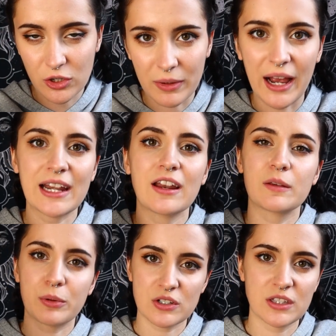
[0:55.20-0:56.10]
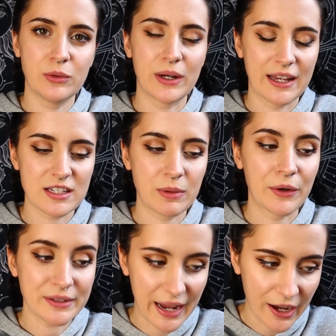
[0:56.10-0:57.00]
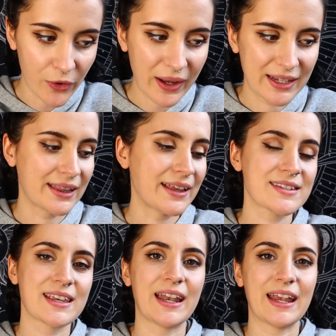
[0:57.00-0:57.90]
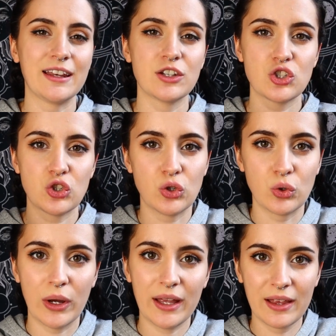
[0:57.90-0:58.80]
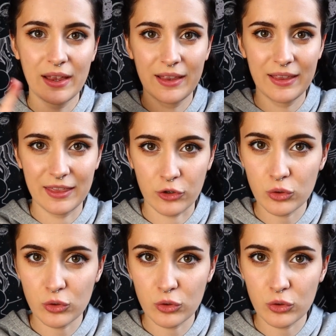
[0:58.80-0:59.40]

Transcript: in your mind the person that you want to ask about now, and let's get into the